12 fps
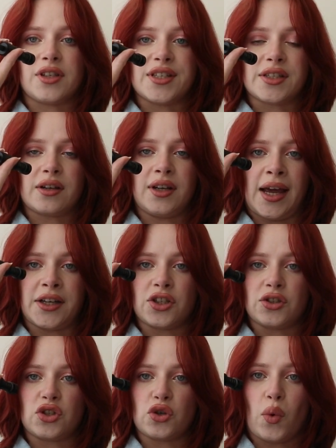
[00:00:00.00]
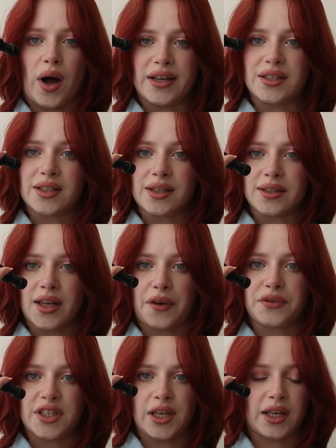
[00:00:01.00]
this collection twice since
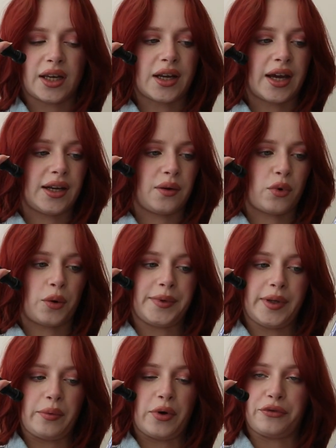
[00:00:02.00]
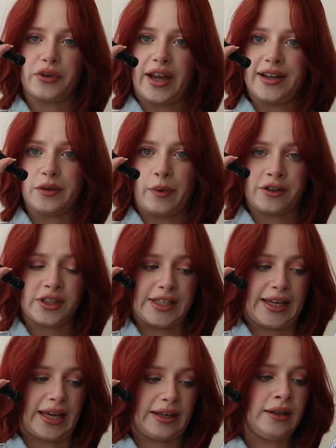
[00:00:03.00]
I've seen it, and I probably will forget about it
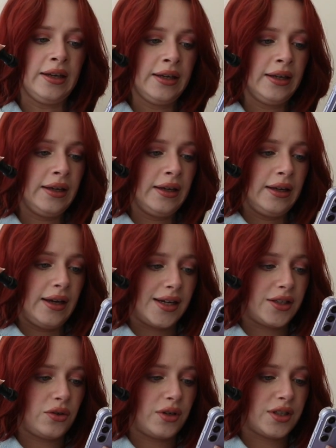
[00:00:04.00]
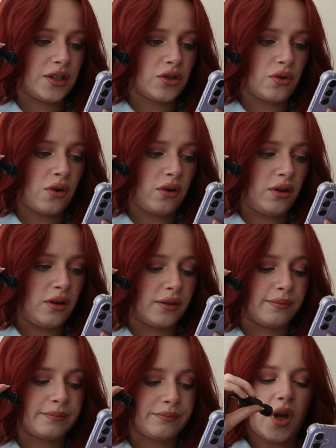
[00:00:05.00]
again as soon as I scroll
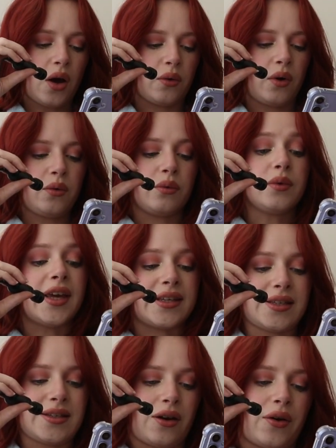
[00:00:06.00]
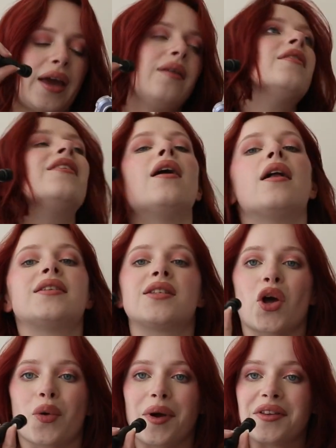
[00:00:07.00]
on. Oh, yes, okay. Let's
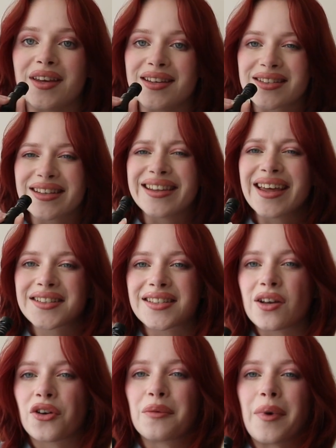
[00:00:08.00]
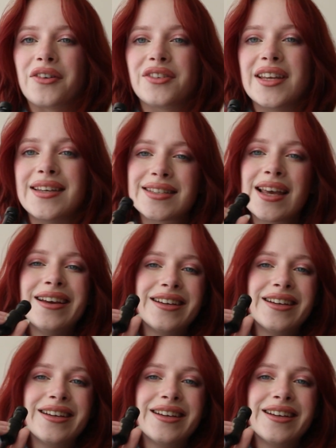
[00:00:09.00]
talk about these.